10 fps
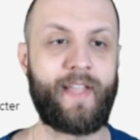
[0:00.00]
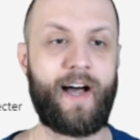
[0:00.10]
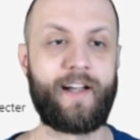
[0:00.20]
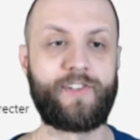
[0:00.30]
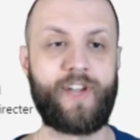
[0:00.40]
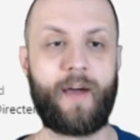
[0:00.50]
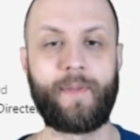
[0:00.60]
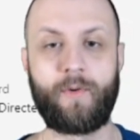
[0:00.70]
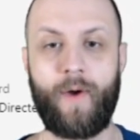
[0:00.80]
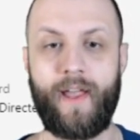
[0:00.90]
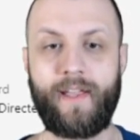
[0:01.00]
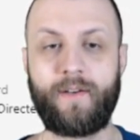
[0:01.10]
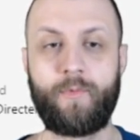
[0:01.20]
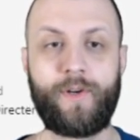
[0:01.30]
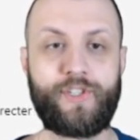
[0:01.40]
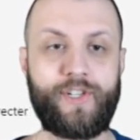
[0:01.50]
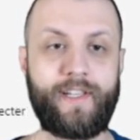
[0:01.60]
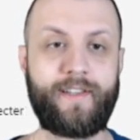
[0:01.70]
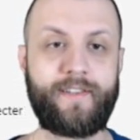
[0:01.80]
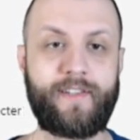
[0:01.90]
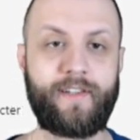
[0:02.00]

Xiaoming Wang, which is,